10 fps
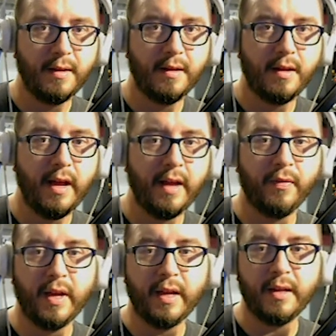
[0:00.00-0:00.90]
and
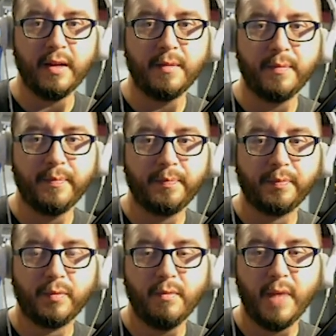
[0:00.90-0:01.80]
then
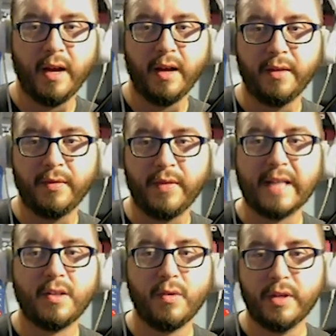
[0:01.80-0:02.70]

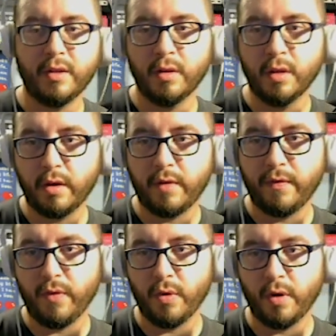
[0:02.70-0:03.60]
that's going to look
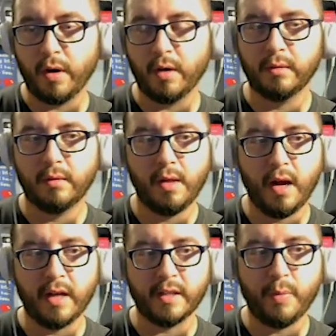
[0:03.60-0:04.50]
for
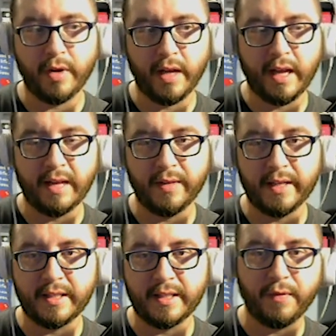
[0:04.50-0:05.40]
us putting in
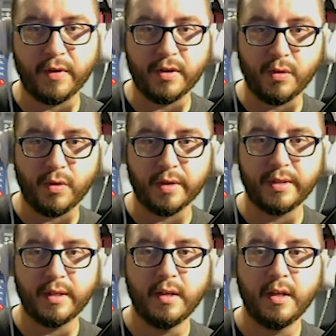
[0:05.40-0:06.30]
these different
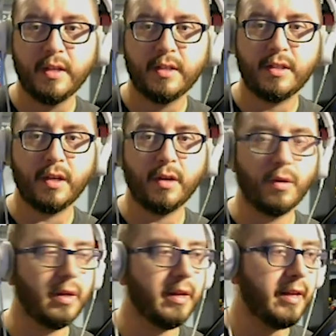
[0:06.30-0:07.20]
doors. So
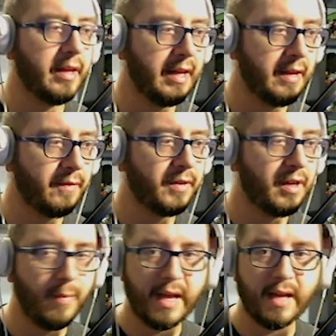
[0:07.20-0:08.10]
if the
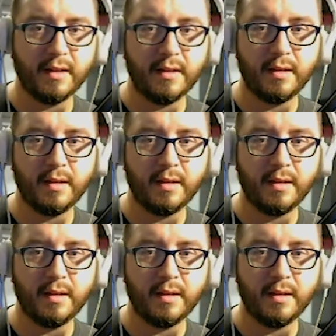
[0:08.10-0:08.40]
command